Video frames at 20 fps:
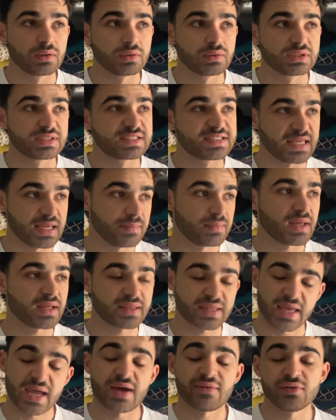seem like
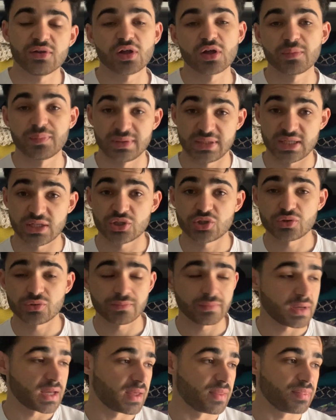they have a lot of potential
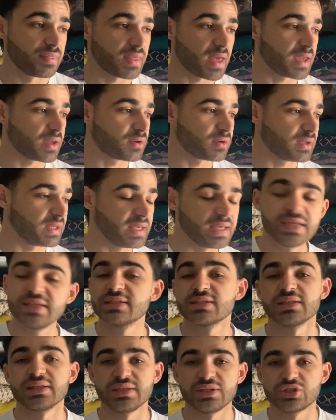and they could
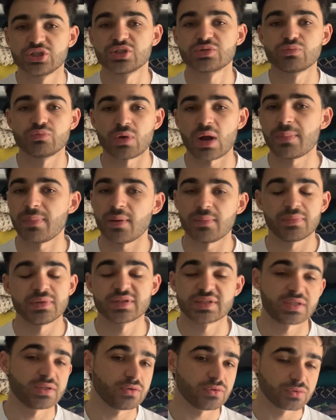easily just wrap up the
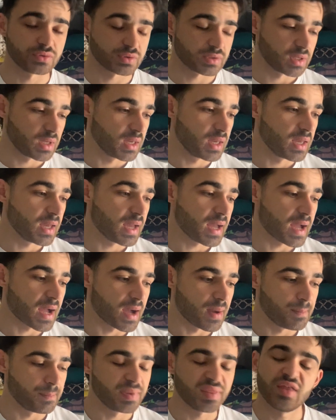skills,
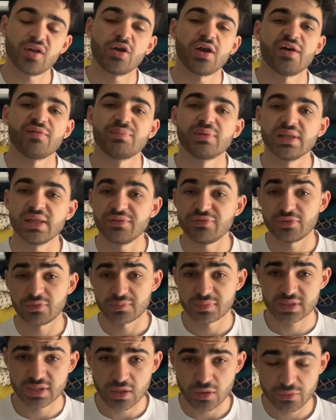but they don't have belief in
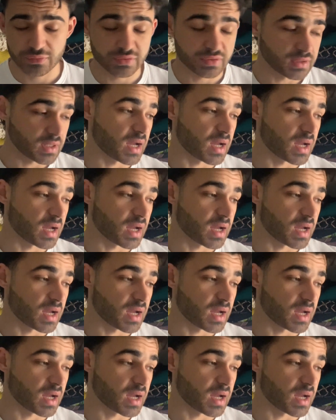themselves.